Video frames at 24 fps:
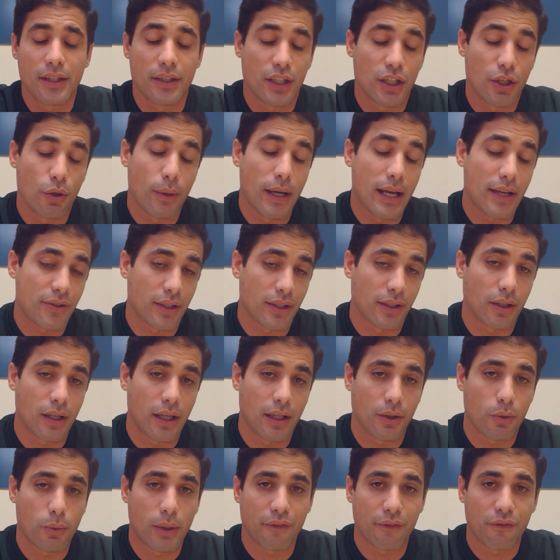in the US and,
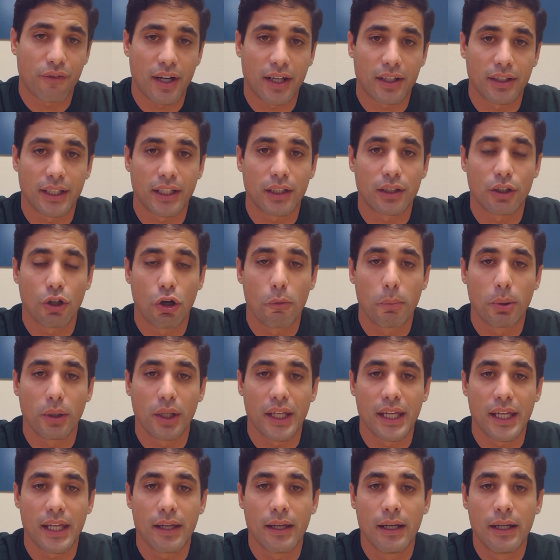and, quite frankly
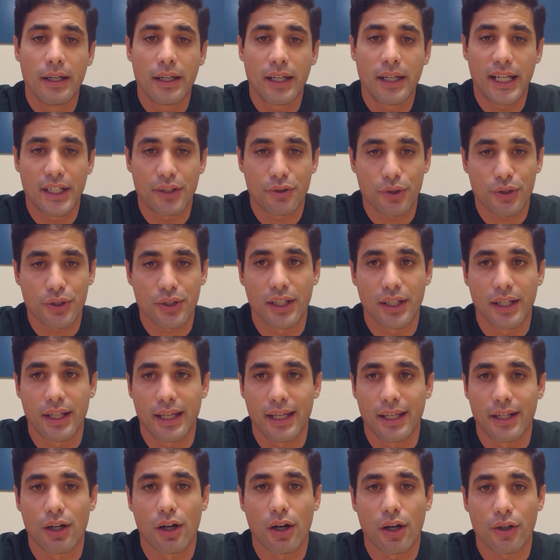globally interested
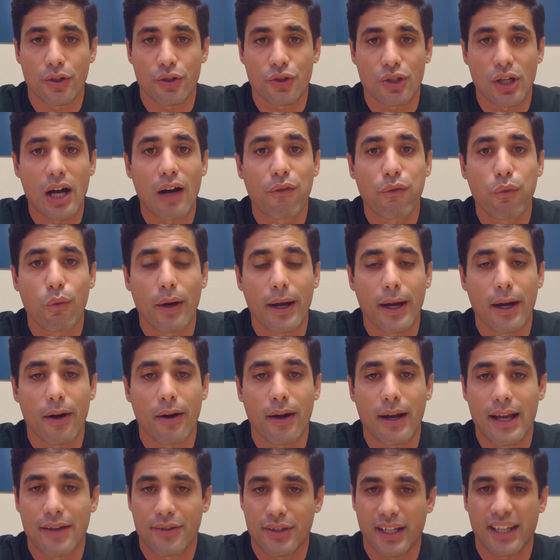in our
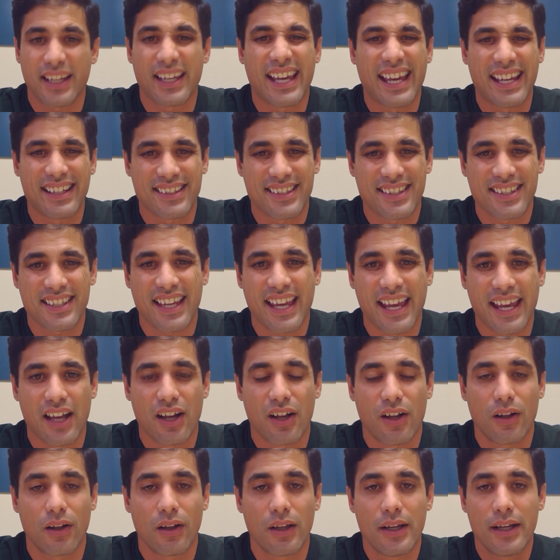software as it can
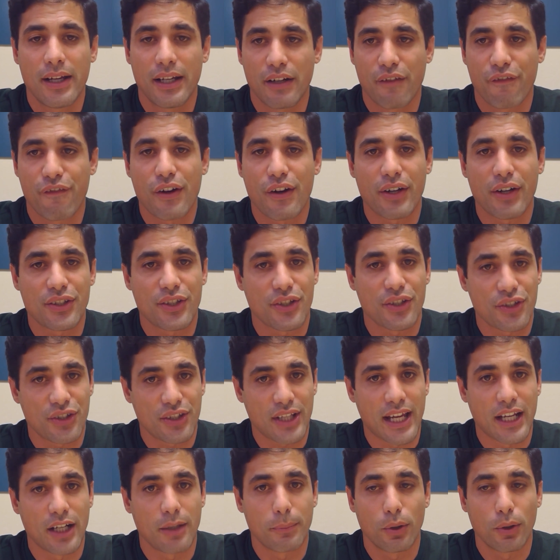scale in a very
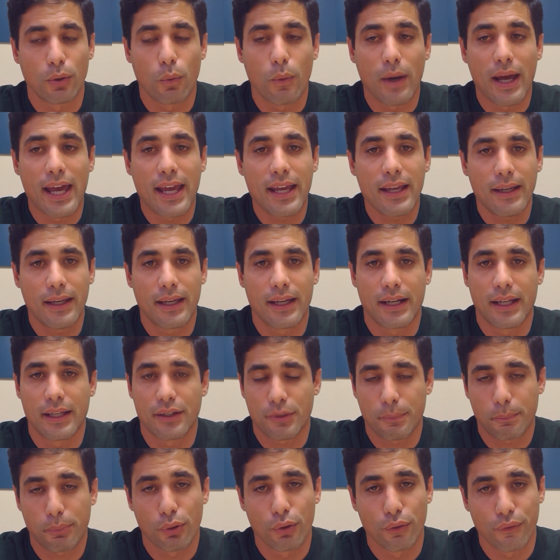sustainable way and
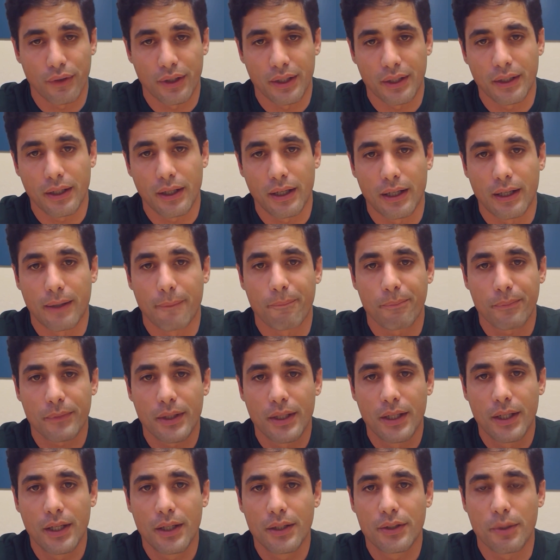has proven um,
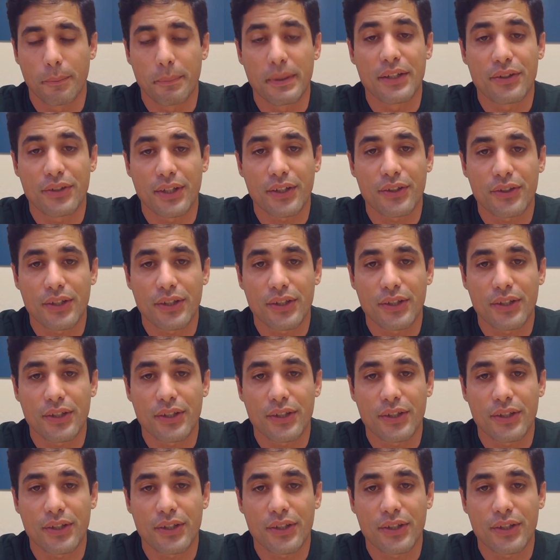to be